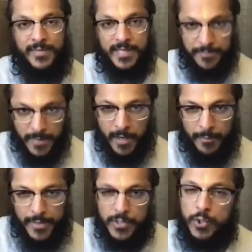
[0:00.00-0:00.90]
This may
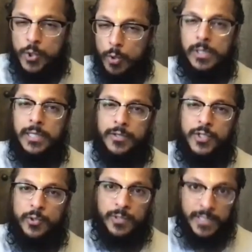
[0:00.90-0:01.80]
not be so clear
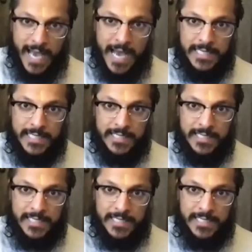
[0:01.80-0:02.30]
to you yet,